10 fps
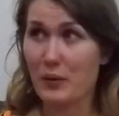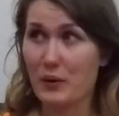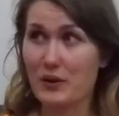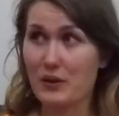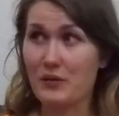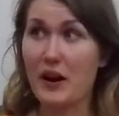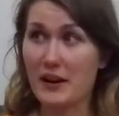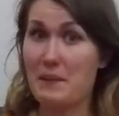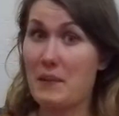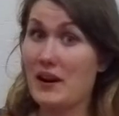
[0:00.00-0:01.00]
where the
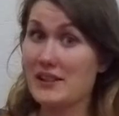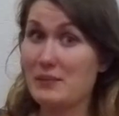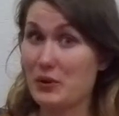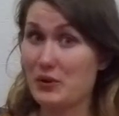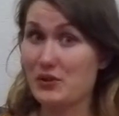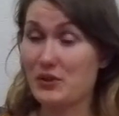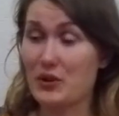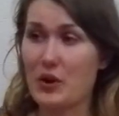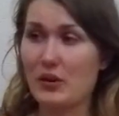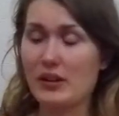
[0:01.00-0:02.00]
fuck am I supposed to
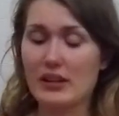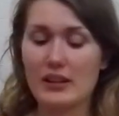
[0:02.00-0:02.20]
go,